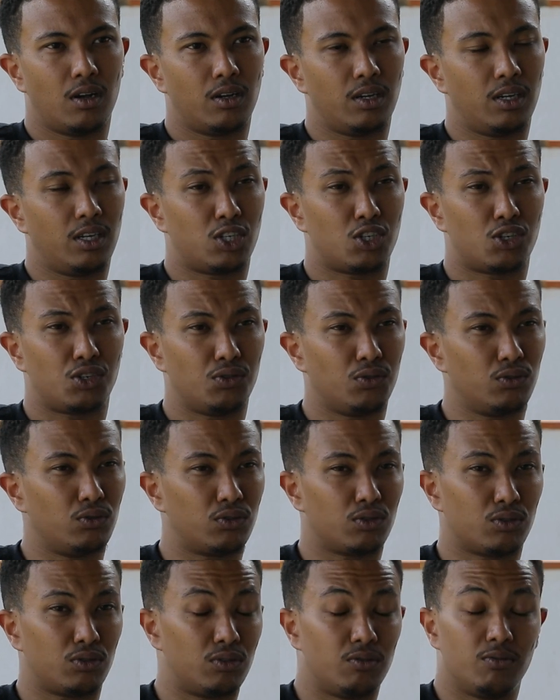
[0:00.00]

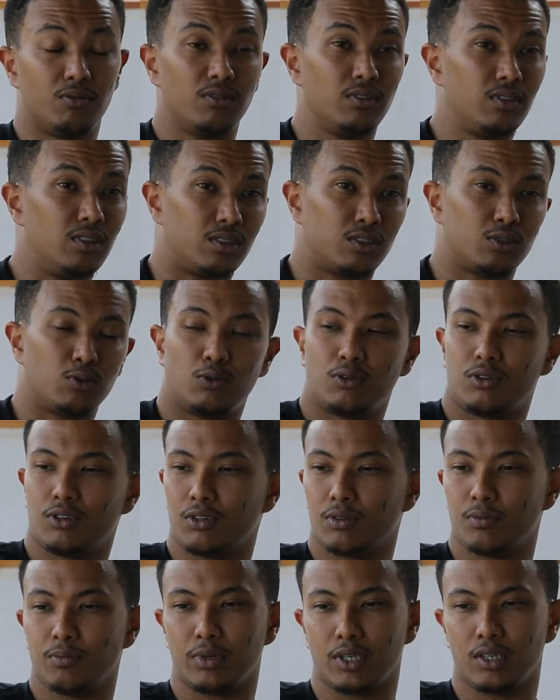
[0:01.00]
issues or
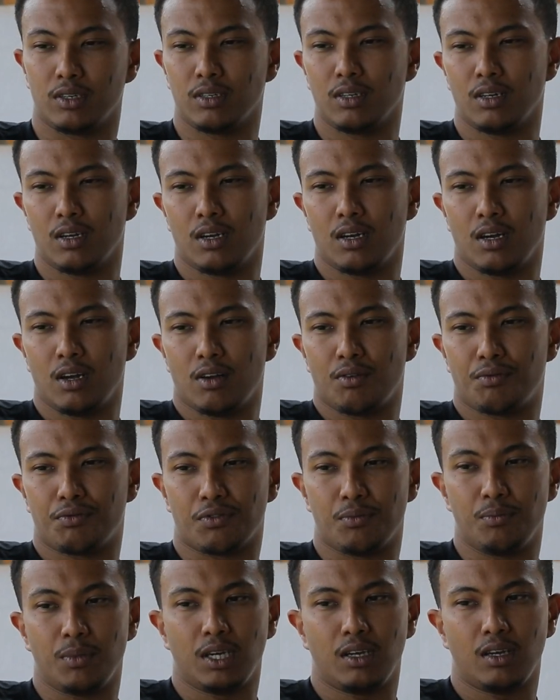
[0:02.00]
disorder, but
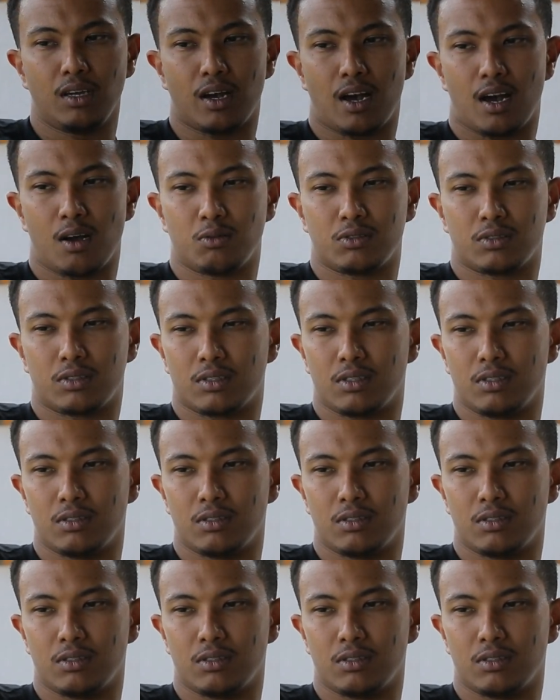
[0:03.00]
for me, I would